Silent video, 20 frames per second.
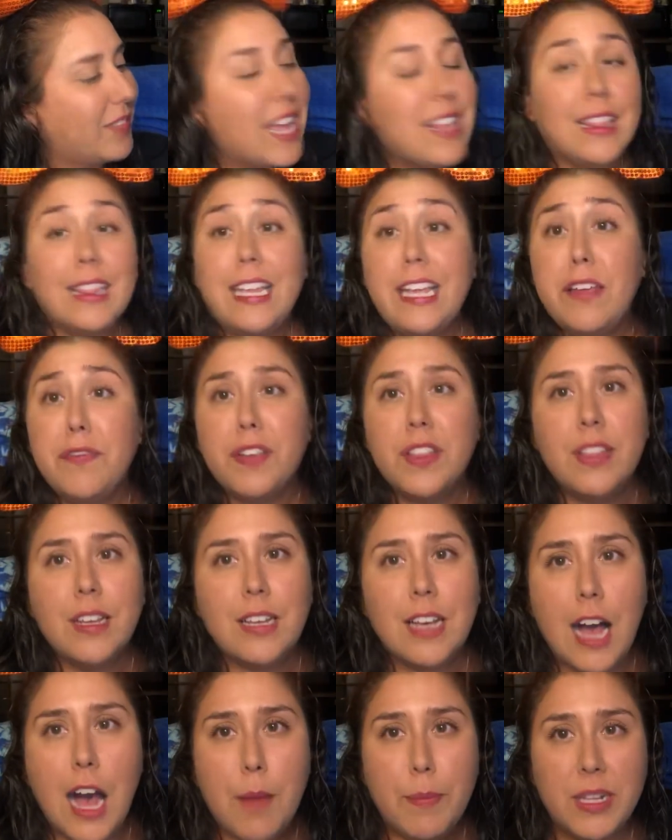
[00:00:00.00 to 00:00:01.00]
Leave in the
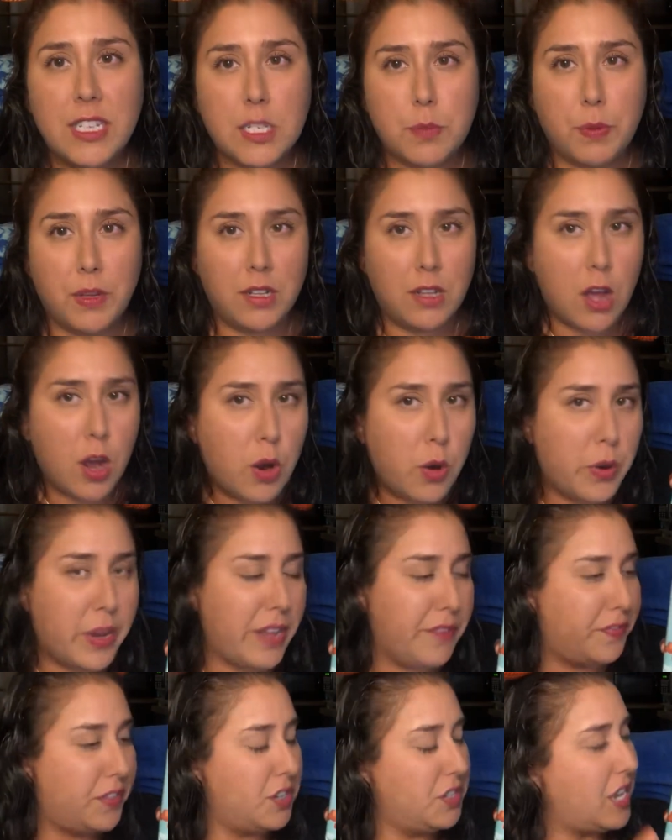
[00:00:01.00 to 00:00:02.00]
comments below
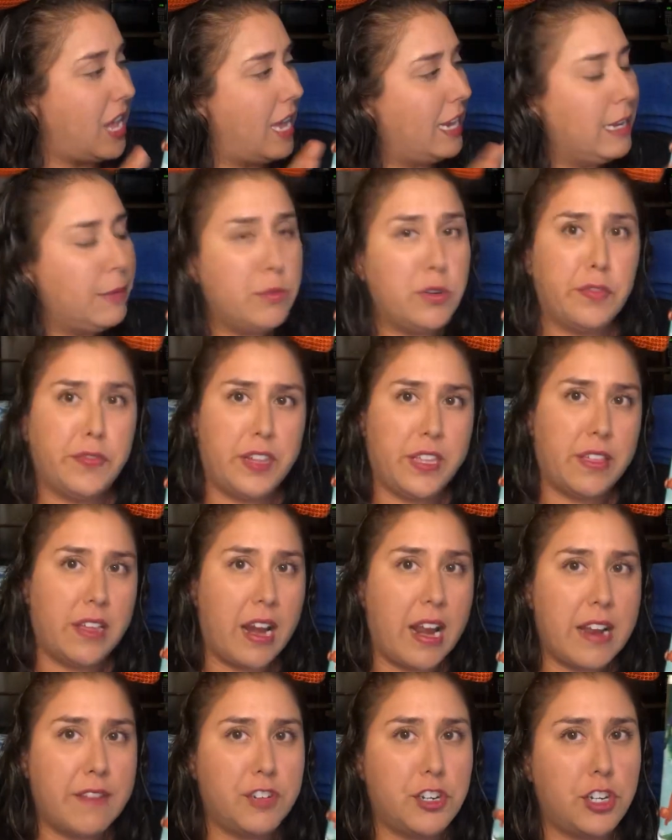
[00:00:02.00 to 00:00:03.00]
if there's any movie that
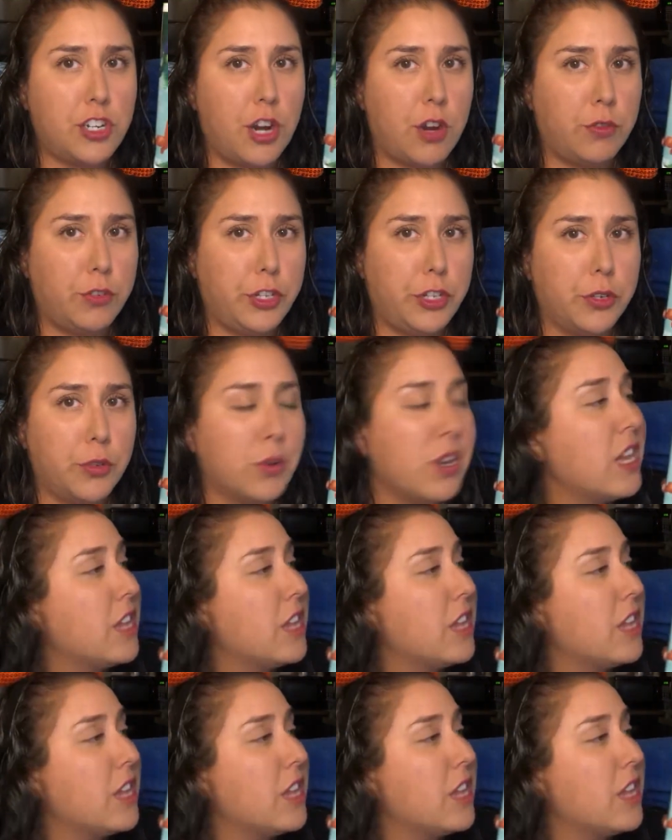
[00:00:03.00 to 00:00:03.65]
I have shown you